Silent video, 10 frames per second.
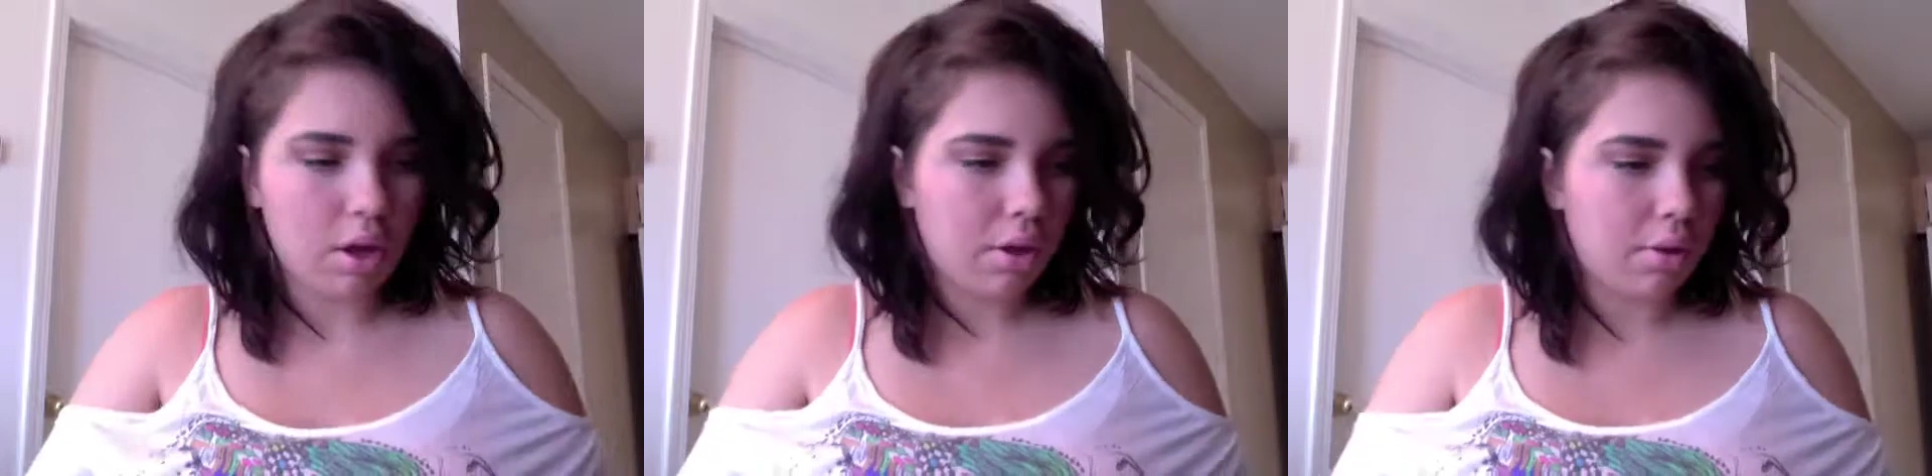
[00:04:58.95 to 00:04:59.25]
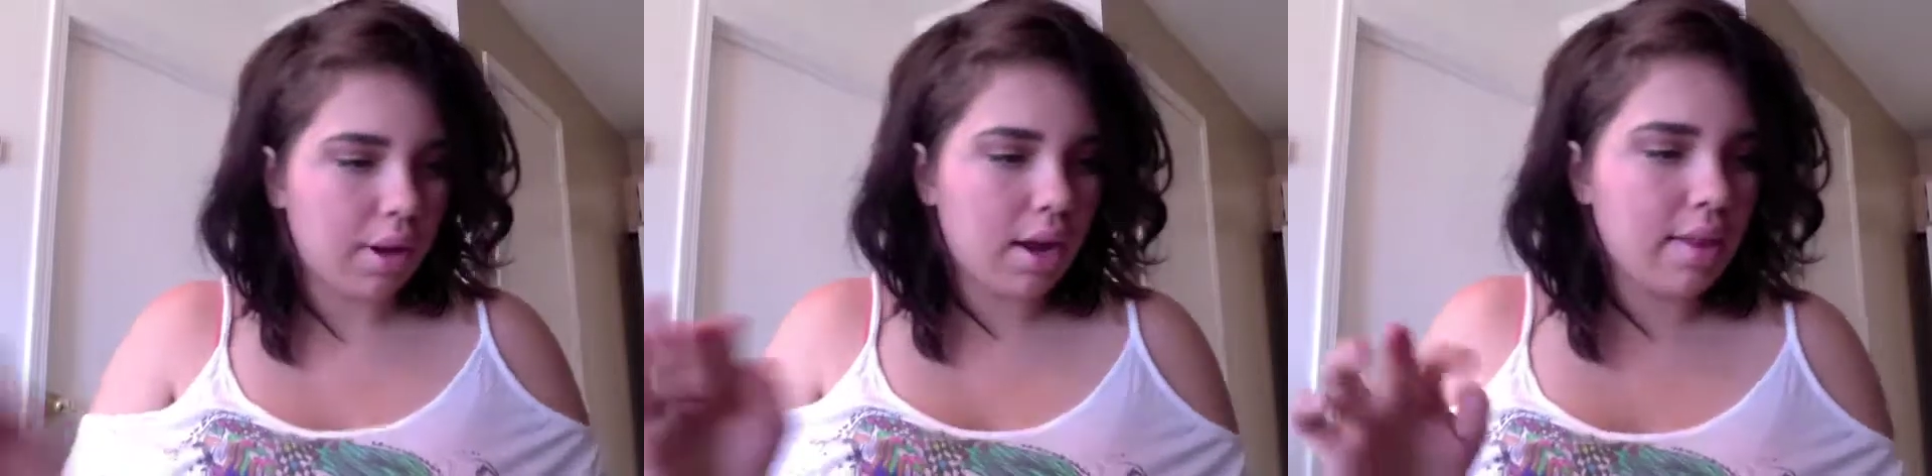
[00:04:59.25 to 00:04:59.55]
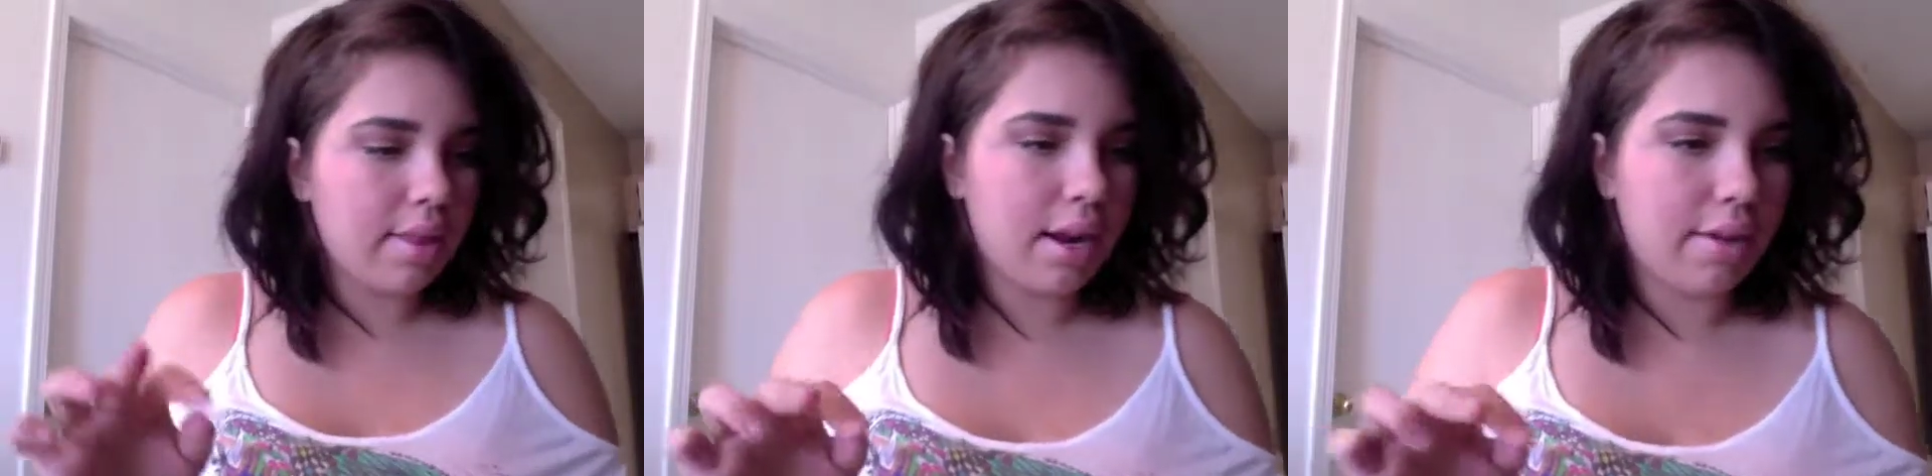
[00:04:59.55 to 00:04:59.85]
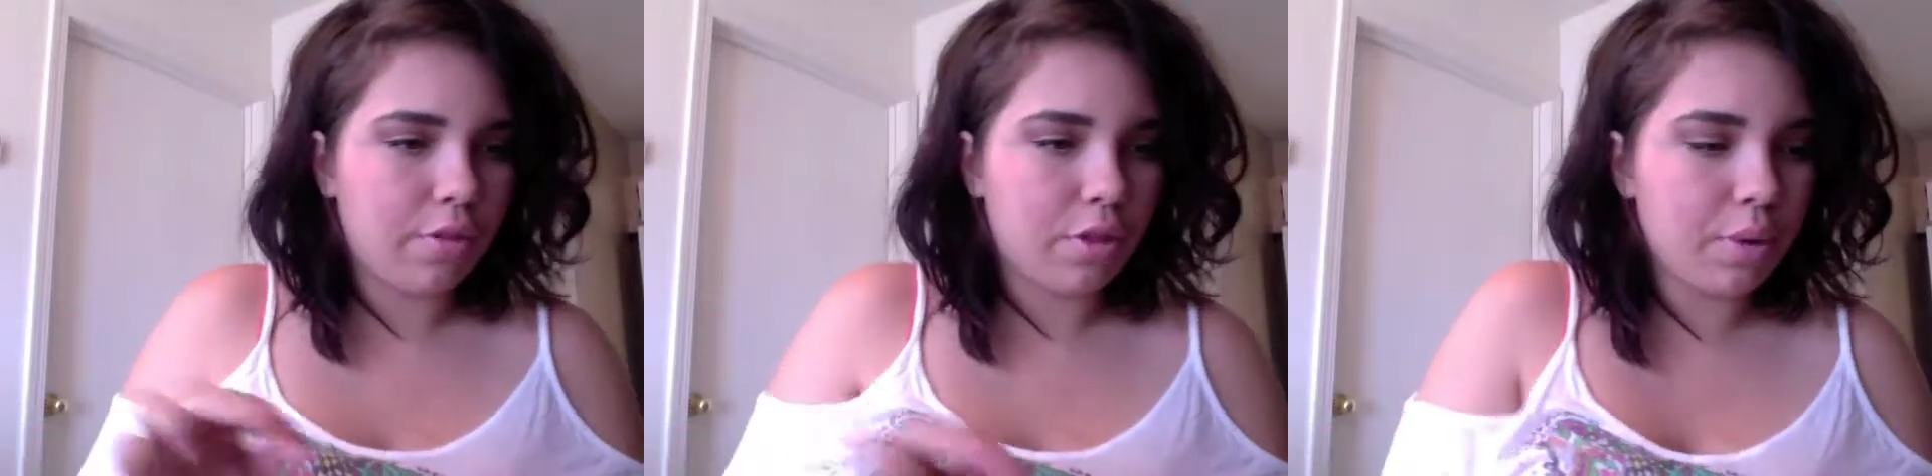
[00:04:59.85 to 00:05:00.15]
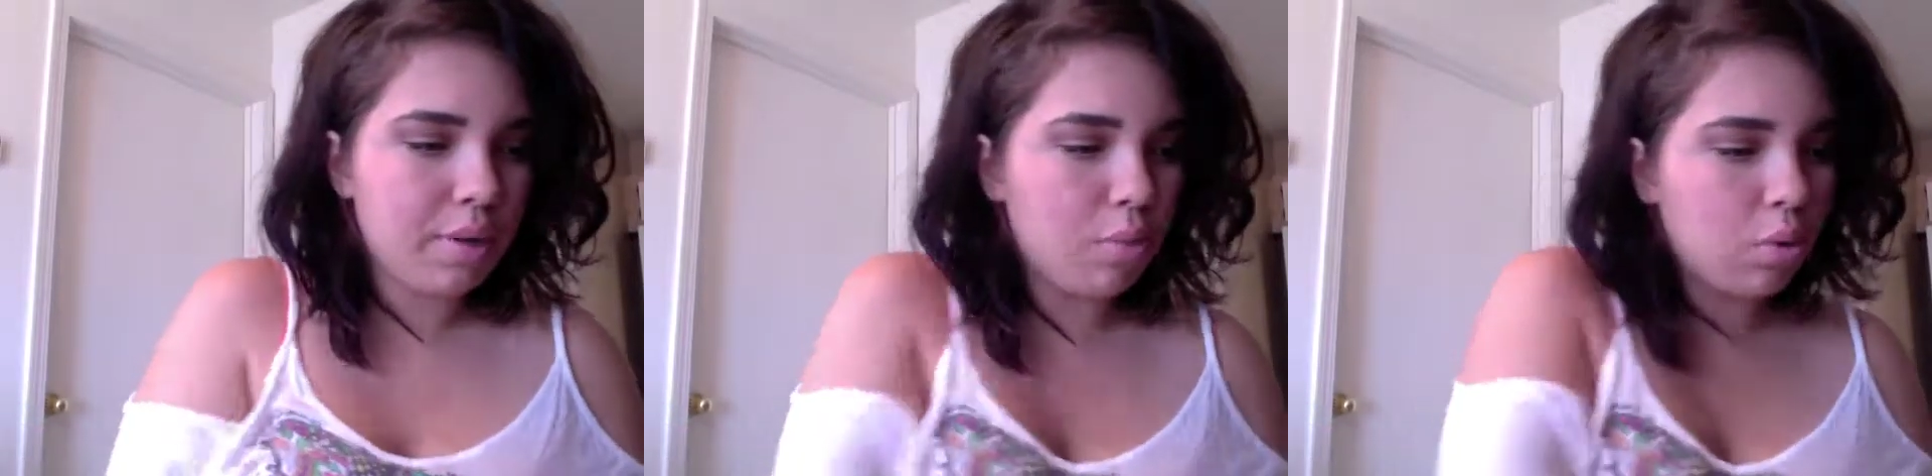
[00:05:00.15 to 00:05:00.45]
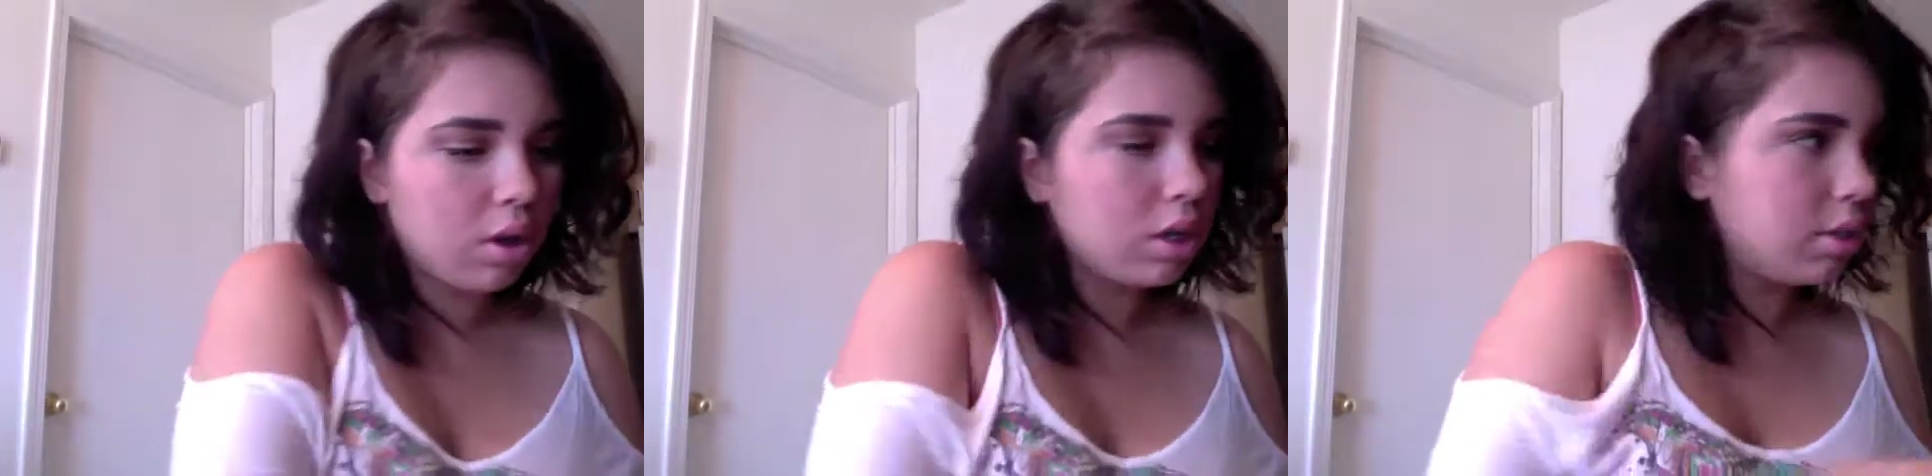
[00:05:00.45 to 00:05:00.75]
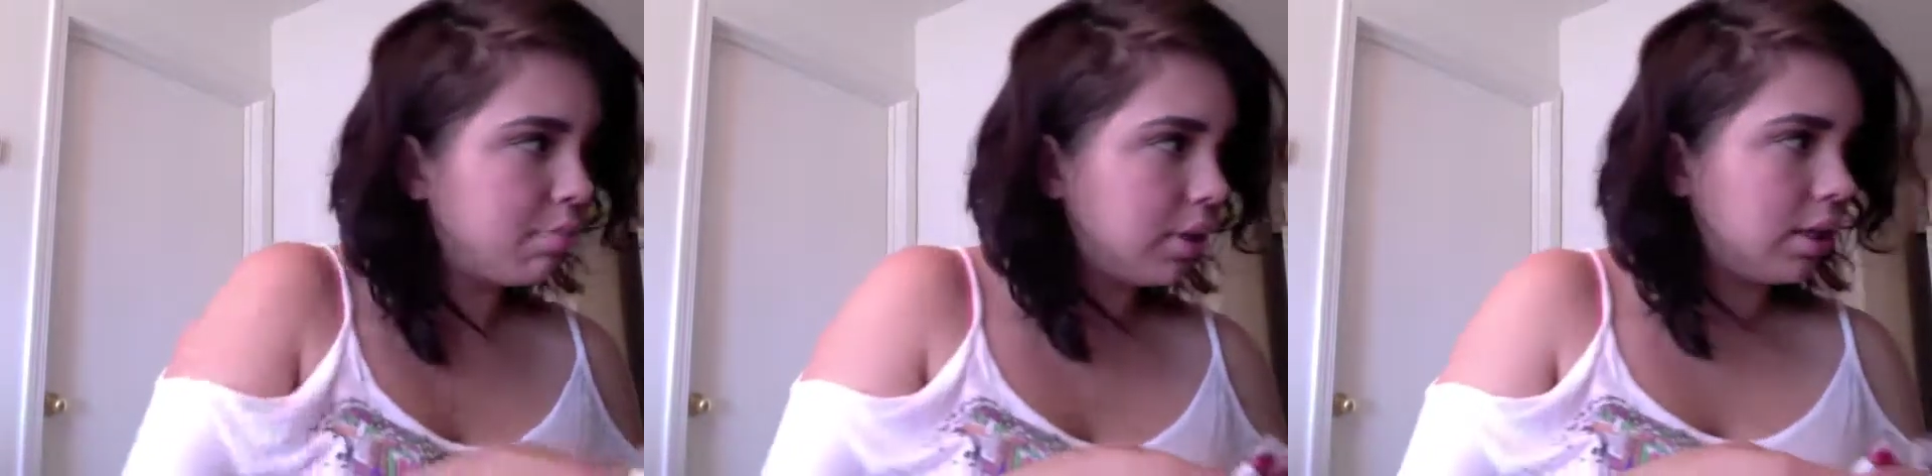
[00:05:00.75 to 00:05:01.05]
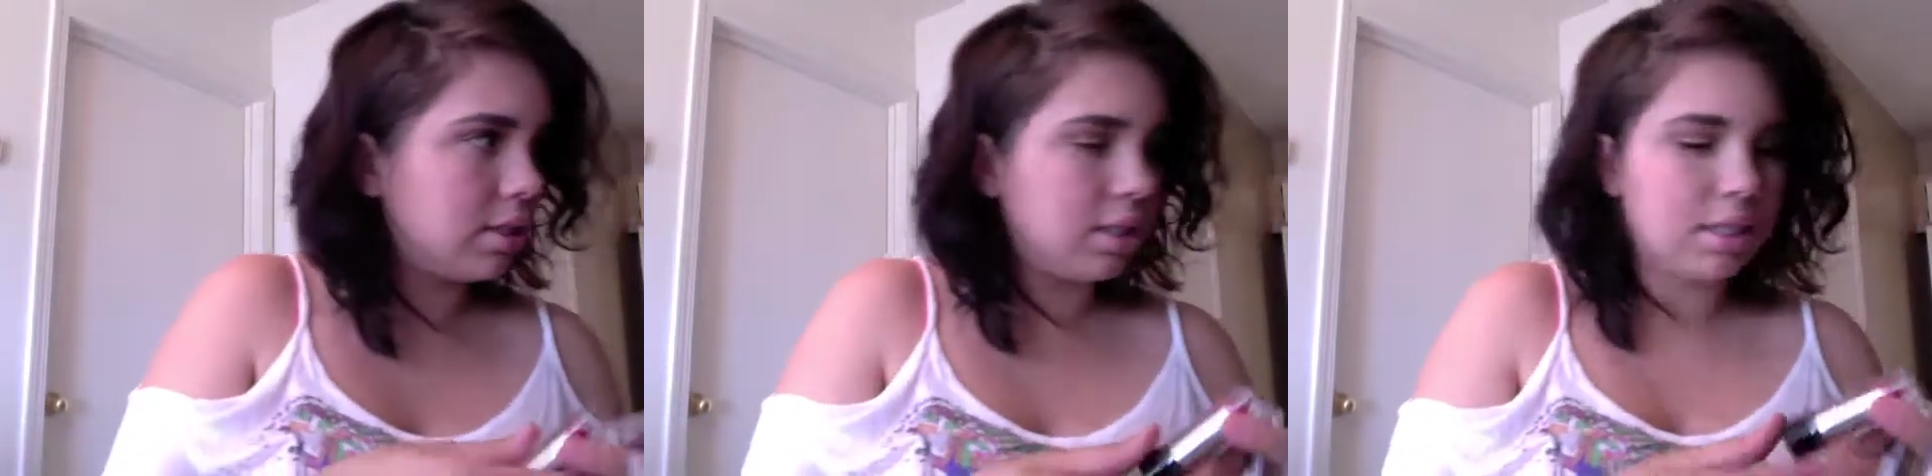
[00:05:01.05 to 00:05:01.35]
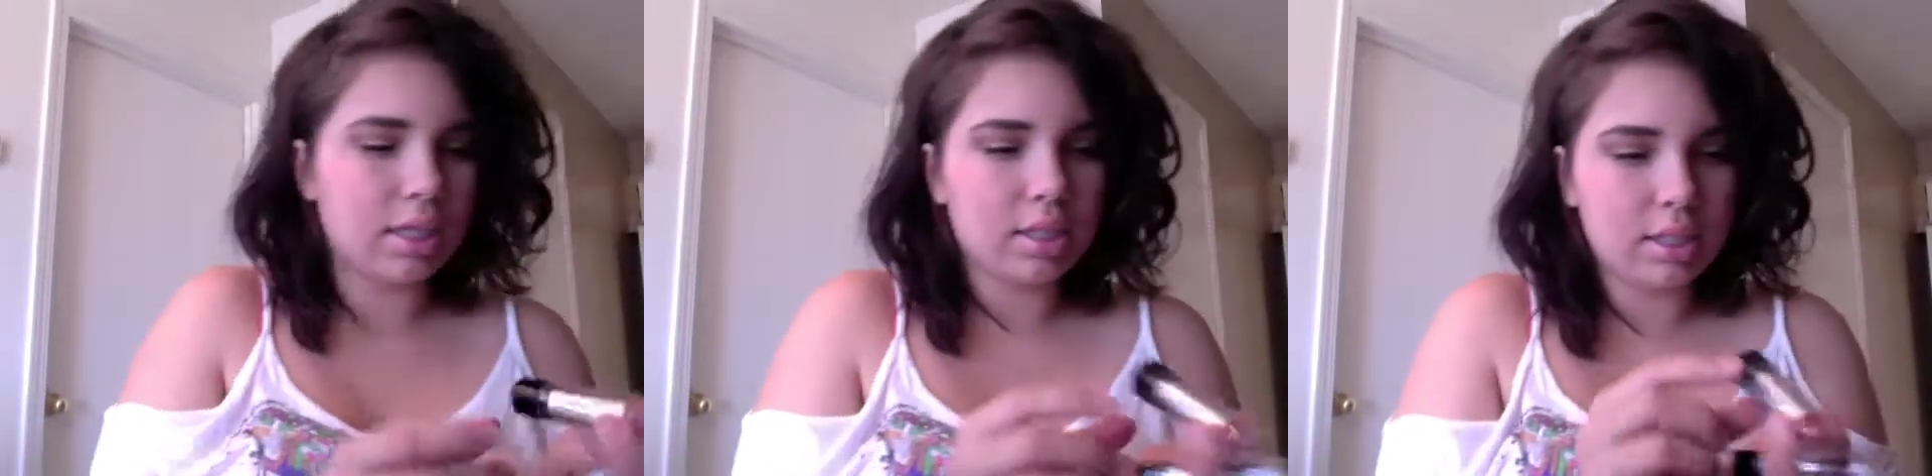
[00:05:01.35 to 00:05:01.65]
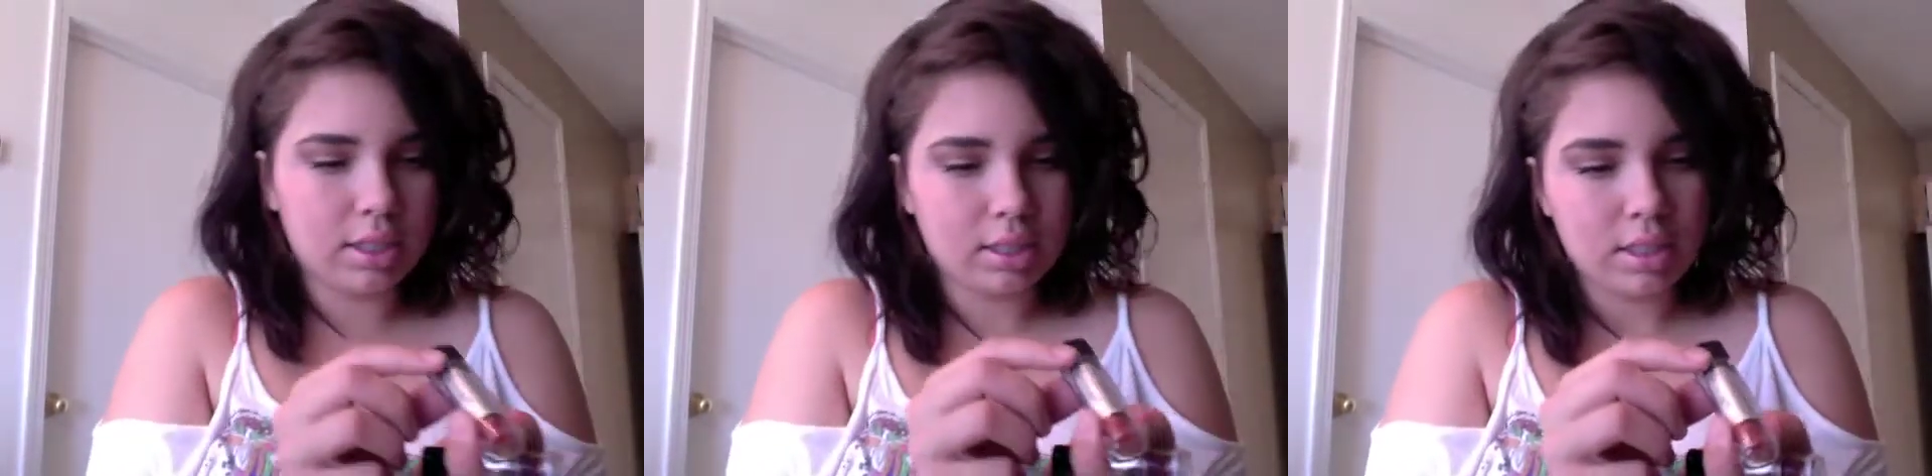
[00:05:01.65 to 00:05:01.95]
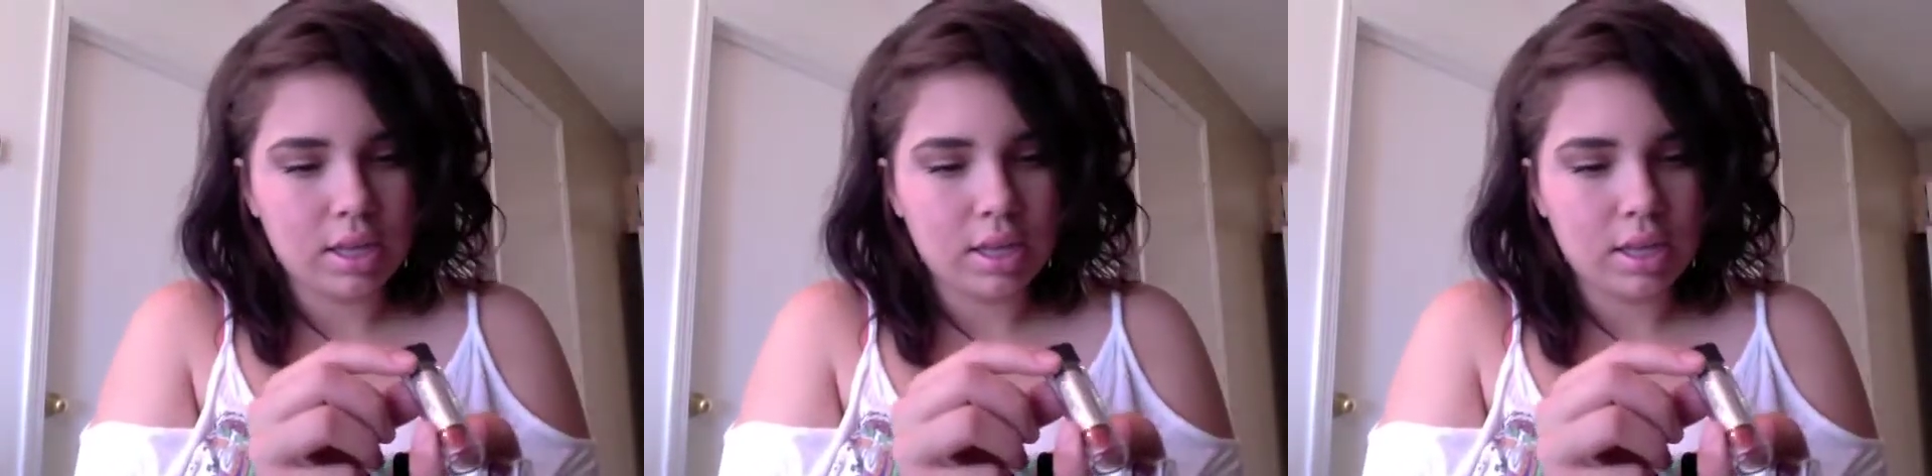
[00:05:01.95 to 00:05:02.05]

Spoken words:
Okay, and then I have 3 more plain sticks.